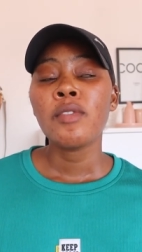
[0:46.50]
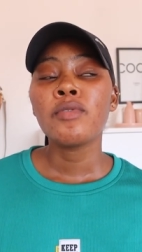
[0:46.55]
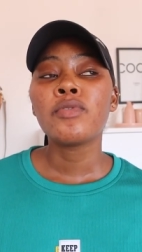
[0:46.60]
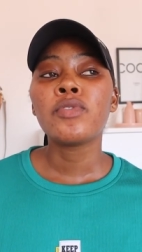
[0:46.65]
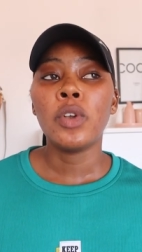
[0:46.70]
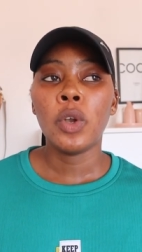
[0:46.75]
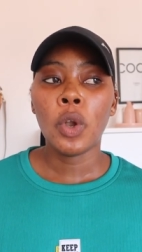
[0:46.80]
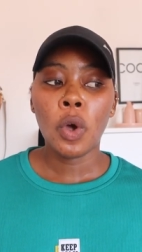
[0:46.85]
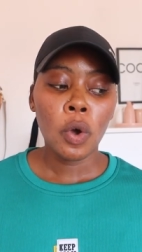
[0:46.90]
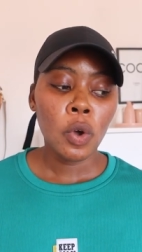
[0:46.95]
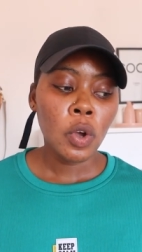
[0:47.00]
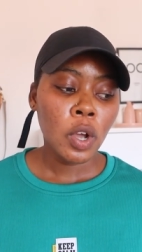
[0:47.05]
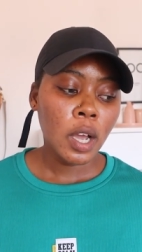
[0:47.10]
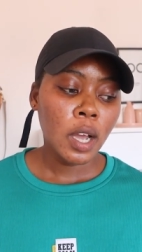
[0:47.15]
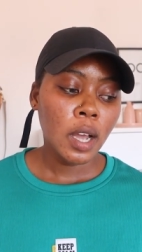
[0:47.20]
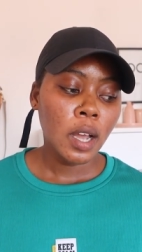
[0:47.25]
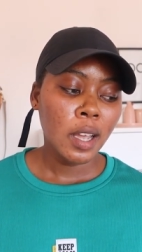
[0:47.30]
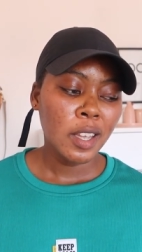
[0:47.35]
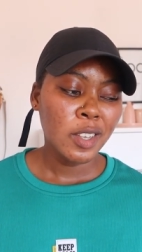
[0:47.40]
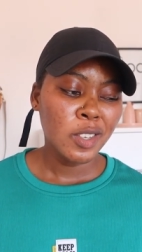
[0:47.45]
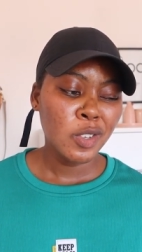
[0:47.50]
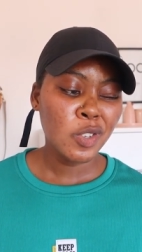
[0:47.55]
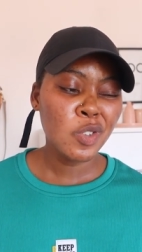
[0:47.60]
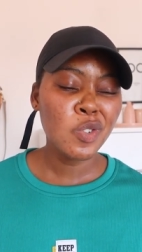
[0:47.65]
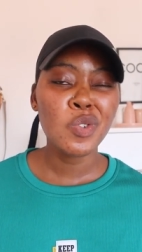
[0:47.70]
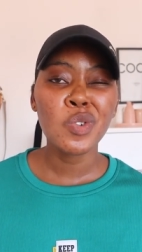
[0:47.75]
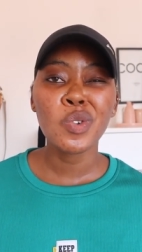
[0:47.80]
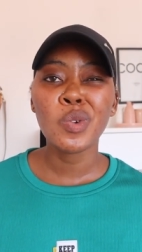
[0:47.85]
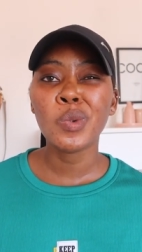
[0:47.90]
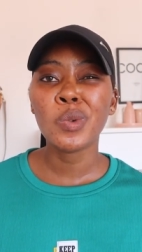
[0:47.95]
vlog,
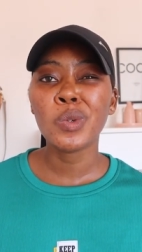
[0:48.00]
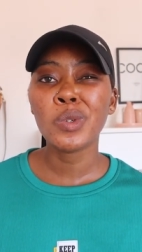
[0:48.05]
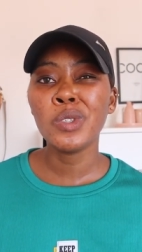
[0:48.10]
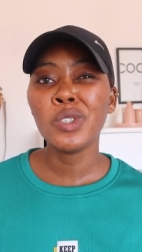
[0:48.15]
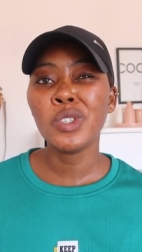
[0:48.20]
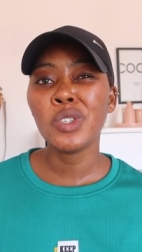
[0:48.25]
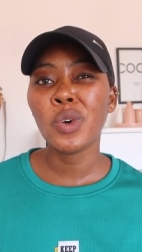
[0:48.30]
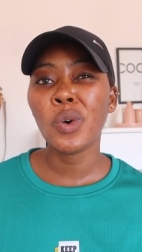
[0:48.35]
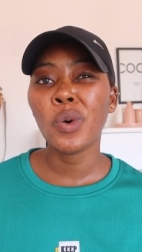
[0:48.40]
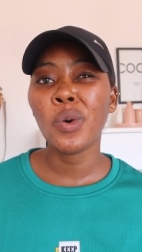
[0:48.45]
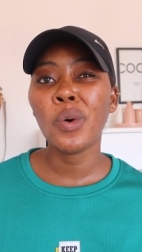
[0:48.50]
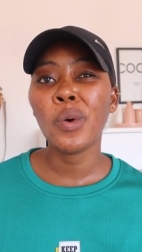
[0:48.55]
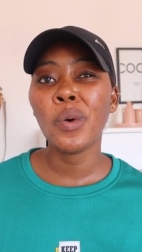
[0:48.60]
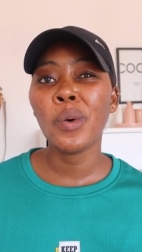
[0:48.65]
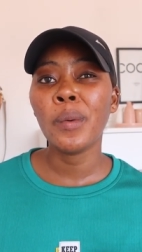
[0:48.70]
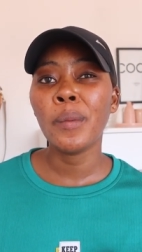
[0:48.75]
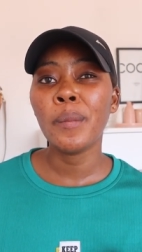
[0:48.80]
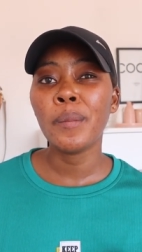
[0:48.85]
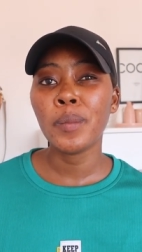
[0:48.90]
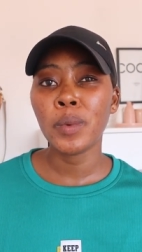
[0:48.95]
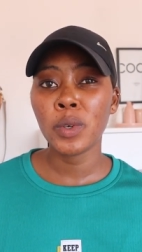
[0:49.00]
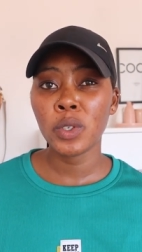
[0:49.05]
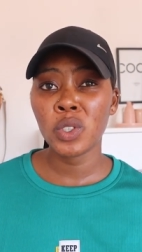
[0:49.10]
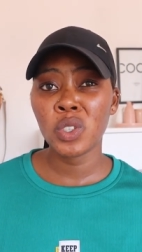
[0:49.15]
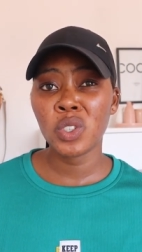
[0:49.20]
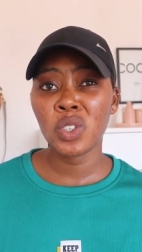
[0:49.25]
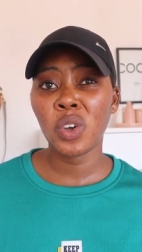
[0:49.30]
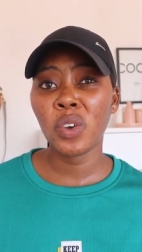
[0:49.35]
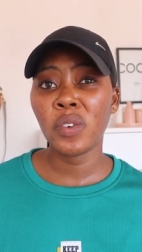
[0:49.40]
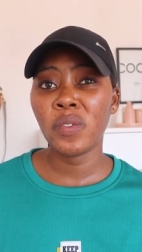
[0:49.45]
you know
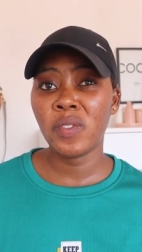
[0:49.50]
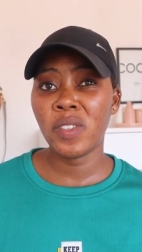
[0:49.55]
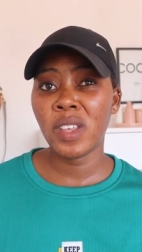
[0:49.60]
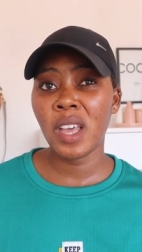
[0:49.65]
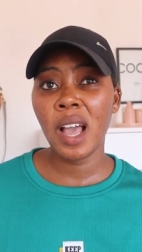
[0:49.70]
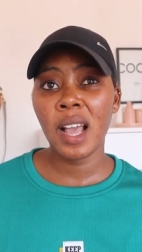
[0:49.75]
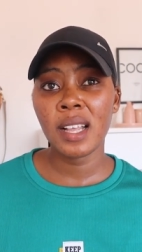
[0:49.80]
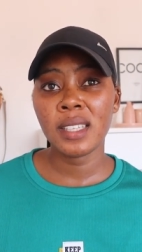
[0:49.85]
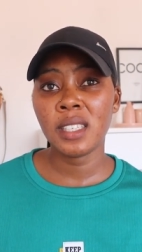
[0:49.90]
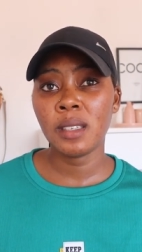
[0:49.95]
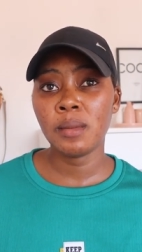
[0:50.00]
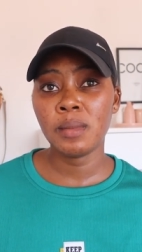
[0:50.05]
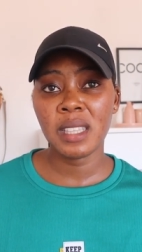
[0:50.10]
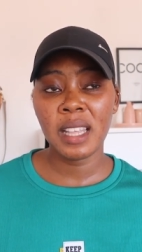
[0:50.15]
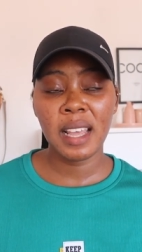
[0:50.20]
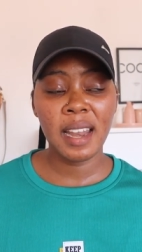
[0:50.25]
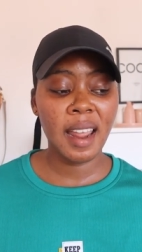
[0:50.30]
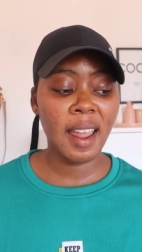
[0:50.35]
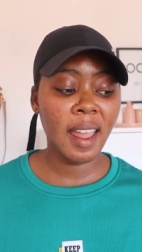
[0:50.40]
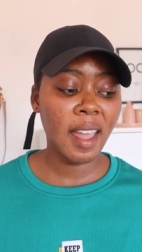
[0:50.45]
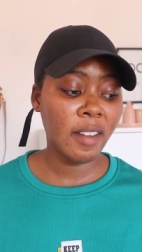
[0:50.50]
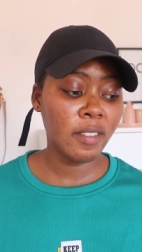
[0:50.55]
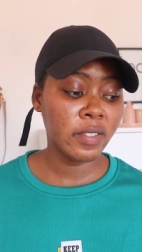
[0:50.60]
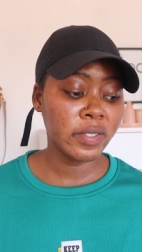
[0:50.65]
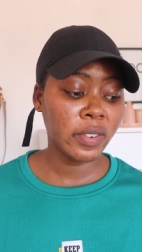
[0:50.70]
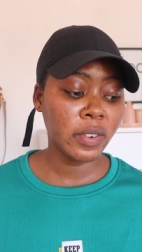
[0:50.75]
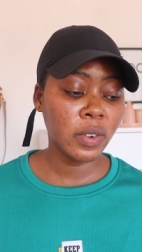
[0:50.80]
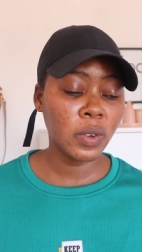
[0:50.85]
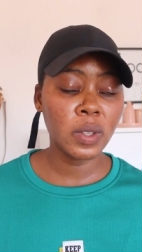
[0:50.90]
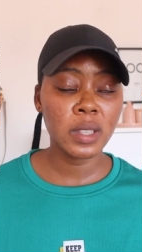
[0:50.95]
most of the items that I have
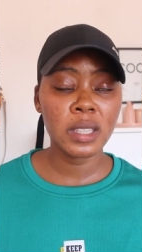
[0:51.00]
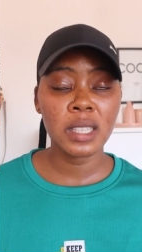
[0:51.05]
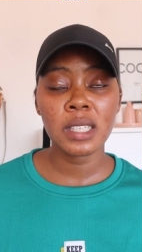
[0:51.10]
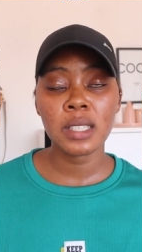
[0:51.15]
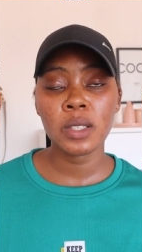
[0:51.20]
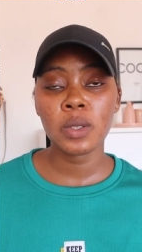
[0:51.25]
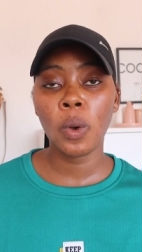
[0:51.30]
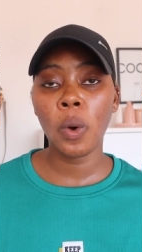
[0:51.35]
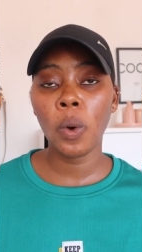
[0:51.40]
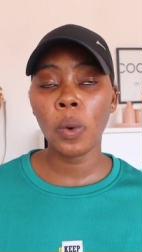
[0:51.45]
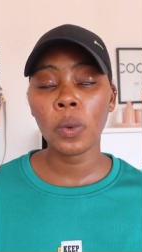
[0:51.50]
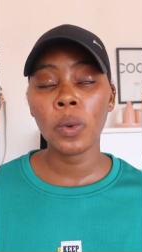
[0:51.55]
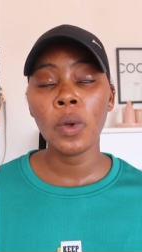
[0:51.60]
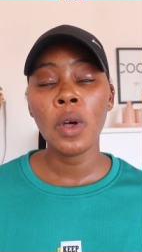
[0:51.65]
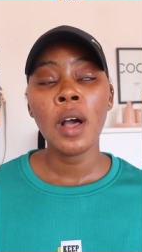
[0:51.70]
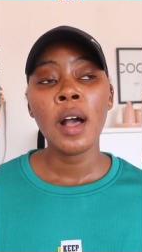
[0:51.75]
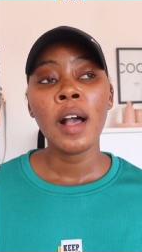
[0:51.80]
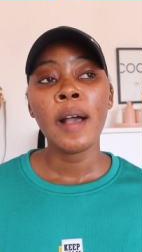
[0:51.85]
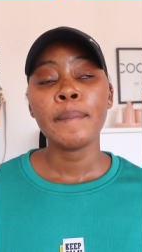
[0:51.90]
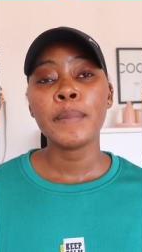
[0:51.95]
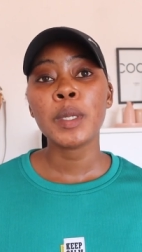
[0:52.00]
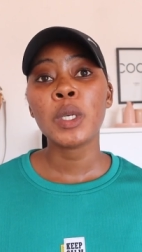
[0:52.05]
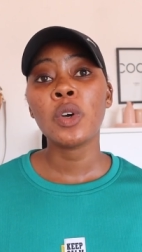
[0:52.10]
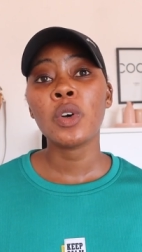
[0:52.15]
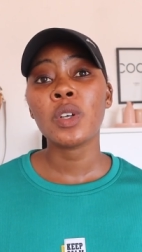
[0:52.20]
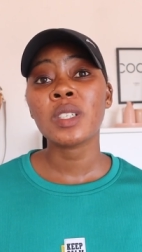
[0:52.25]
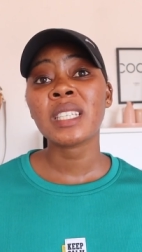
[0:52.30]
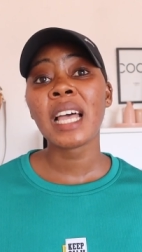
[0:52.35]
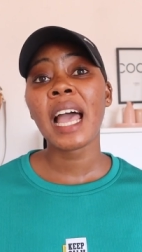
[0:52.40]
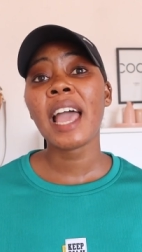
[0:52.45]
on this haul
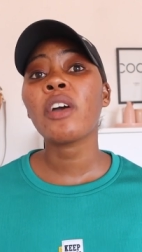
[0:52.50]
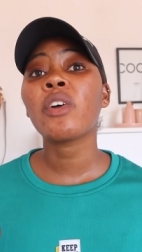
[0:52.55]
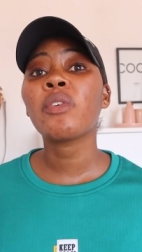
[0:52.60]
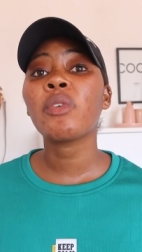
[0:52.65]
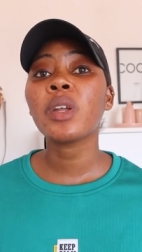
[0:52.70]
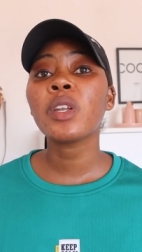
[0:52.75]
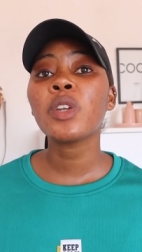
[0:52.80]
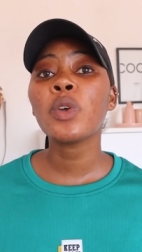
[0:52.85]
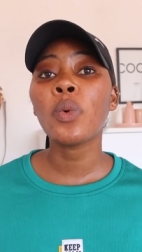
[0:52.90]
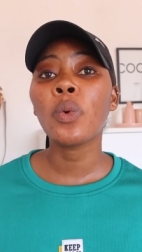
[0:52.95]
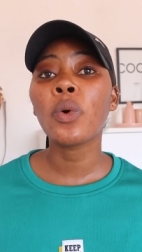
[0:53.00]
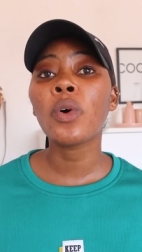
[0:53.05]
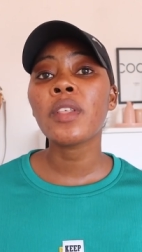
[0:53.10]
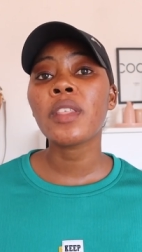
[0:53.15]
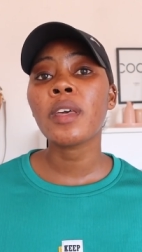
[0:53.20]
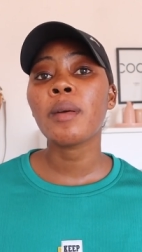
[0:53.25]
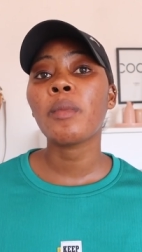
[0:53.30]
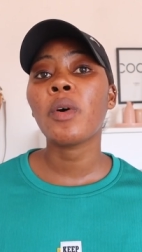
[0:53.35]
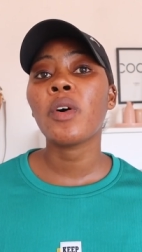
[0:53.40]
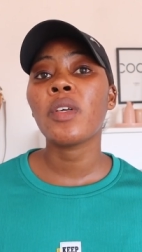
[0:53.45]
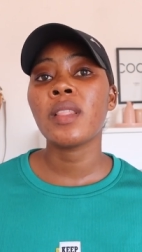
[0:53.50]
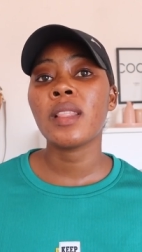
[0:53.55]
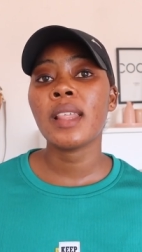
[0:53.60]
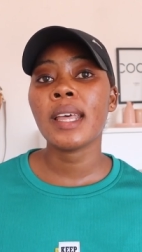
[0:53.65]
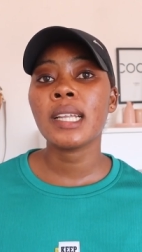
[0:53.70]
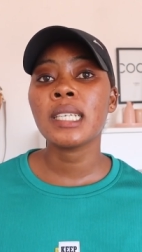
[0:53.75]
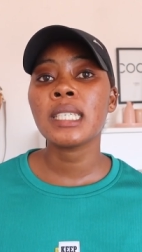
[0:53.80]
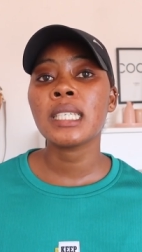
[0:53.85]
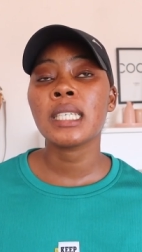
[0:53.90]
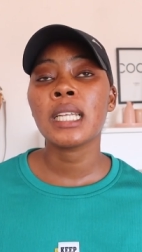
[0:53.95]
because I already wore them on
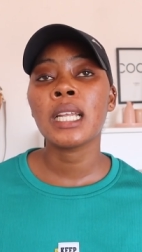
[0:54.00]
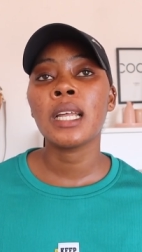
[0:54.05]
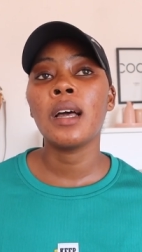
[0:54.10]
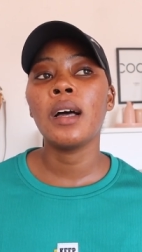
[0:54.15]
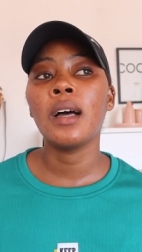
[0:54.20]
that